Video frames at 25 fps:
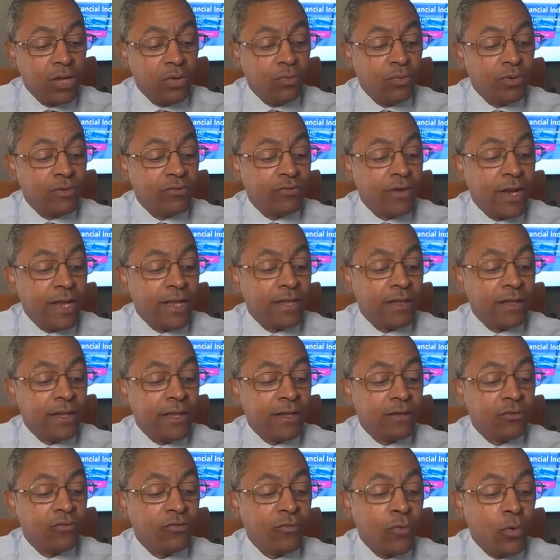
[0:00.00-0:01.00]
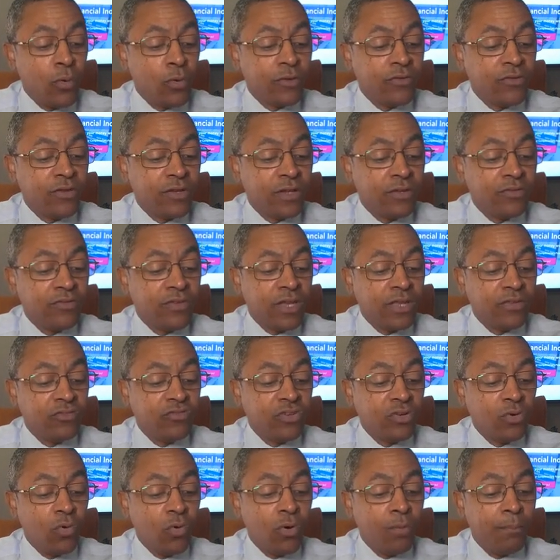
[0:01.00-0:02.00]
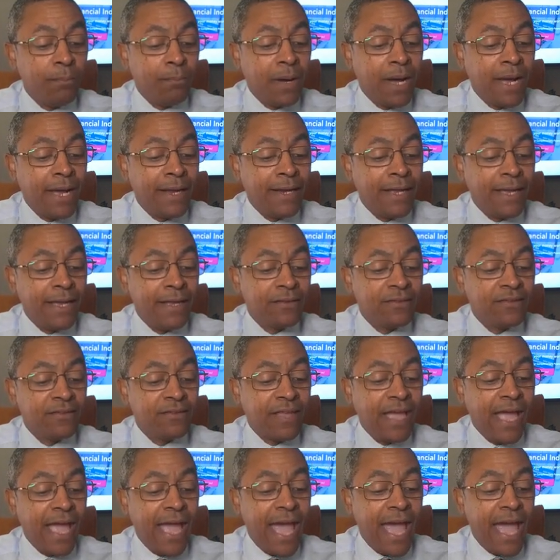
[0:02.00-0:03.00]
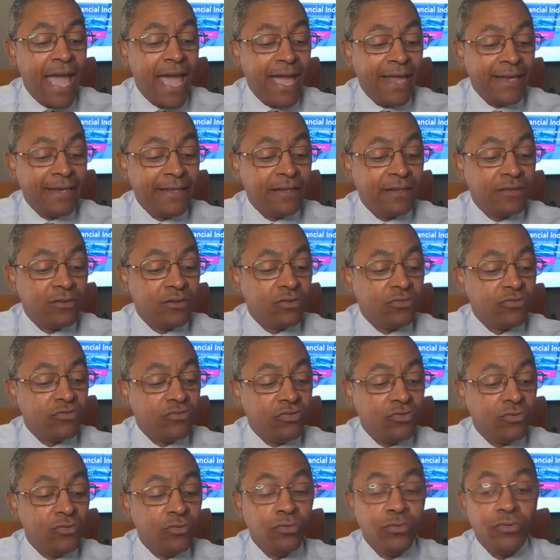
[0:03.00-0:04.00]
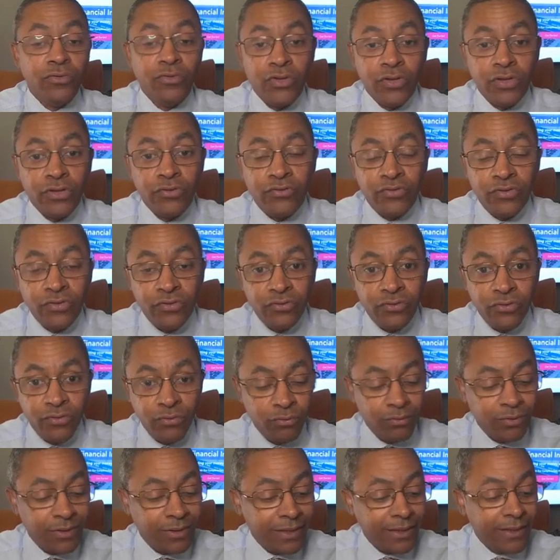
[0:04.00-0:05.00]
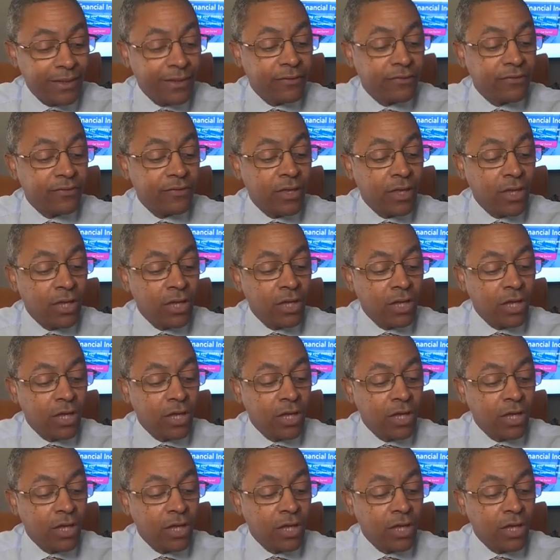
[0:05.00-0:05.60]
with regulators focusing attention on Binance added to the to do list.